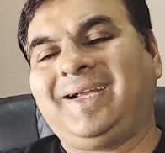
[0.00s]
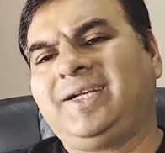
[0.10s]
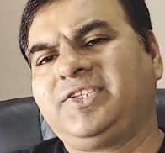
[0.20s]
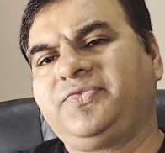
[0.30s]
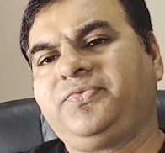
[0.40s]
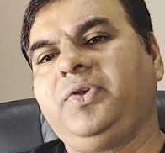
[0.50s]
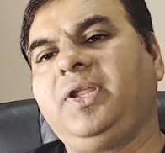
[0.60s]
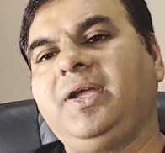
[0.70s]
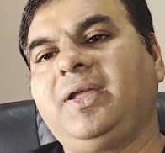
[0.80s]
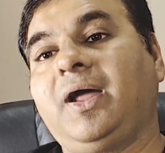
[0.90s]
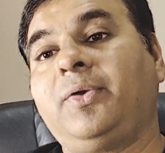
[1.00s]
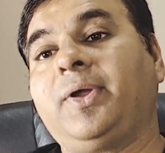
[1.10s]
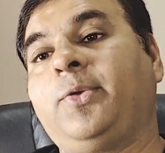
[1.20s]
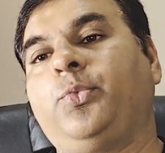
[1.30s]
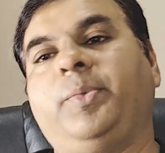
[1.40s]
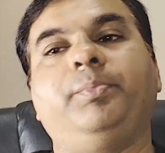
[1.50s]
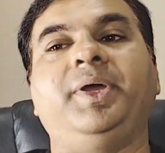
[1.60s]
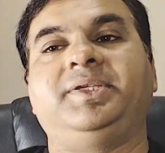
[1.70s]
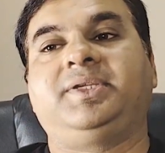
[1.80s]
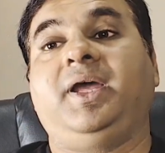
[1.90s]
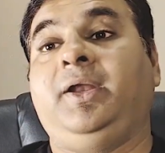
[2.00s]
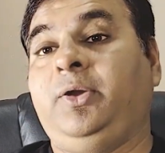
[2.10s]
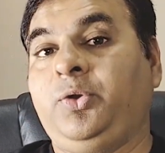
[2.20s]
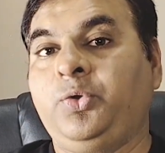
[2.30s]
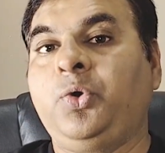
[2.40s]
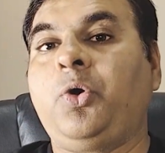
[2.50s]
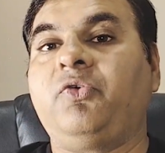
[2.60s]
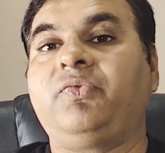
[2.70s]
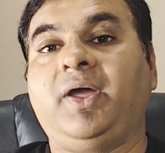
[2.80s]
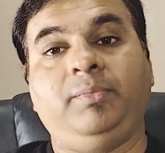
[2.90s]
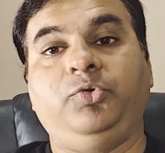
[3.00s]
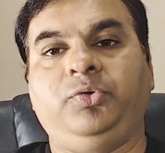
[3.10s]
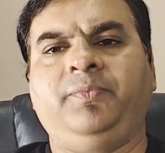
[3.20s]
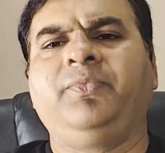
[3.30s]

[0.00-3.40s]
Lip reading: it is fully cloud and web based and no offline mode,